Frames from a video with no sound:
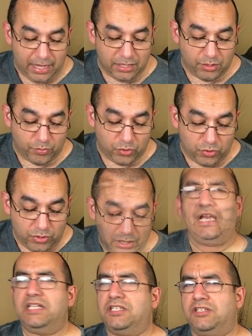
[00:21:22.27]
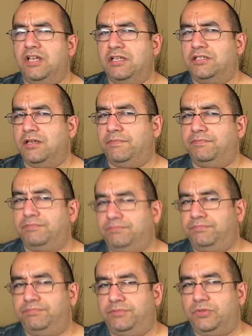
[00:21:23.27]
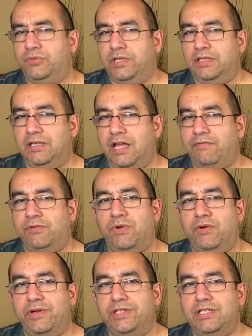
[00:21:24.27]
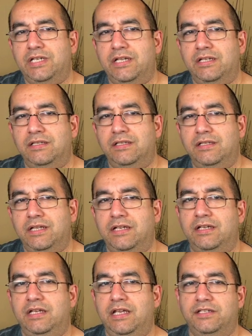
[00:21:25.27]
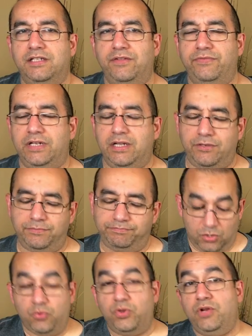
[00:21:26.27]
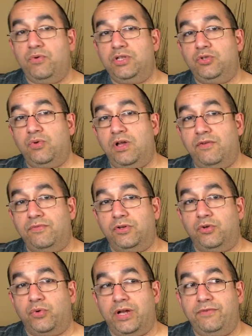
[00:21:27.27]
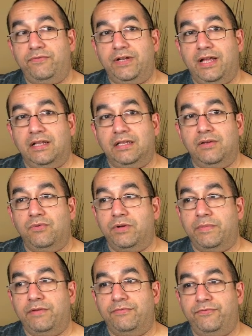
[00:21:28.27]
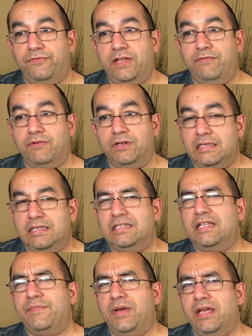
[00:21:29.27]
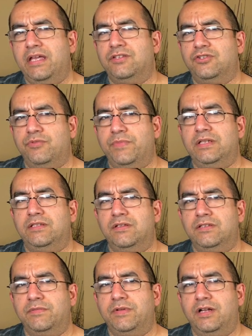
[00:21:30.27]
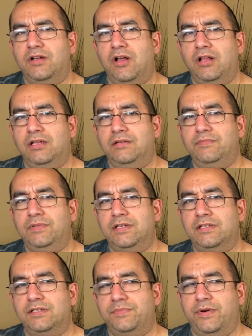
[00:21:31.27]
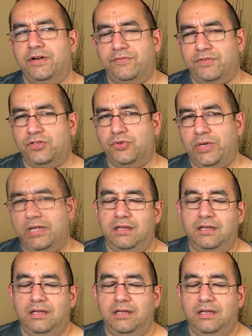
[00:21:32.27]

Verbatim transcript: In the Mood, it's a toss up between Live in Y Y Z and the E S L video. twenty-one twelve, the grand finale, one of my favorite semi-instrumentals, I'm gonna call it, because it's part of the suite.